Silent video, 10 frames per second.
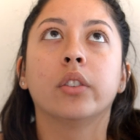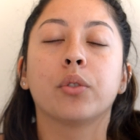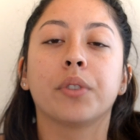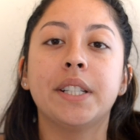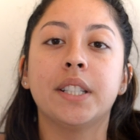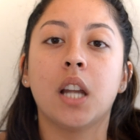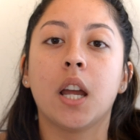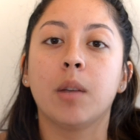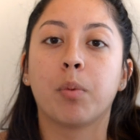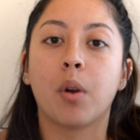The reason
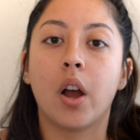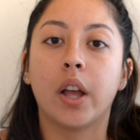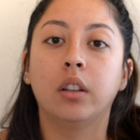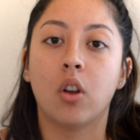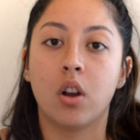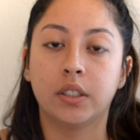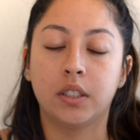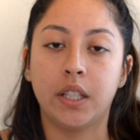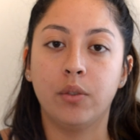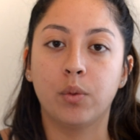I brought long
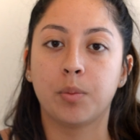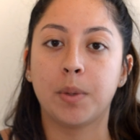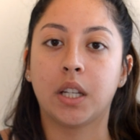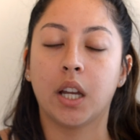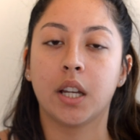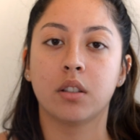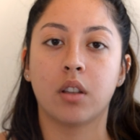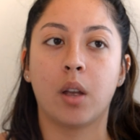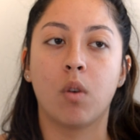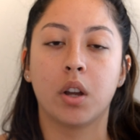sleeve was because
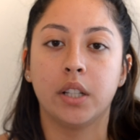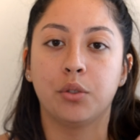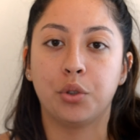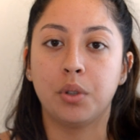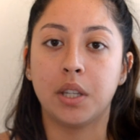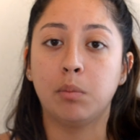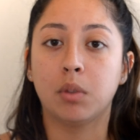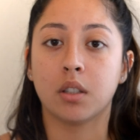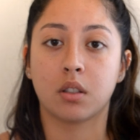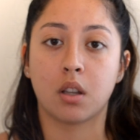I wanted to keep
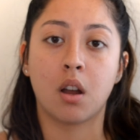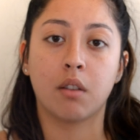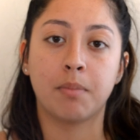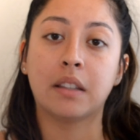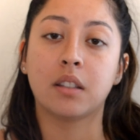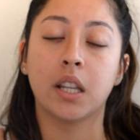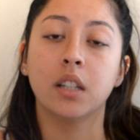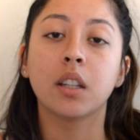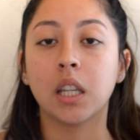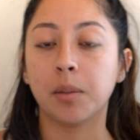the sun off my
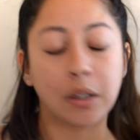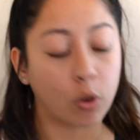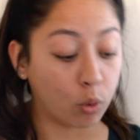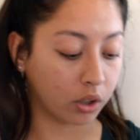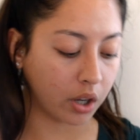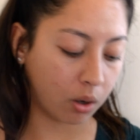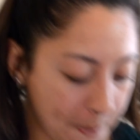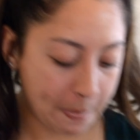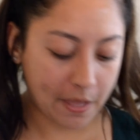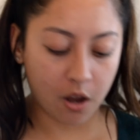skin to keep me cooler.
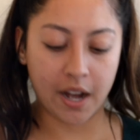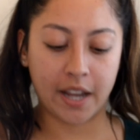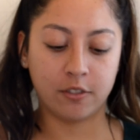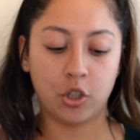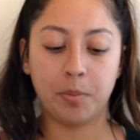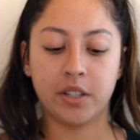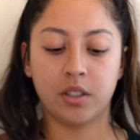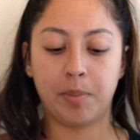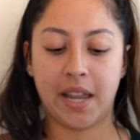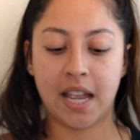Alright, 2 pairs
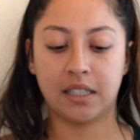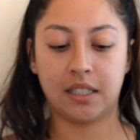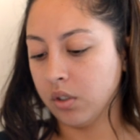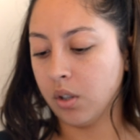of pants.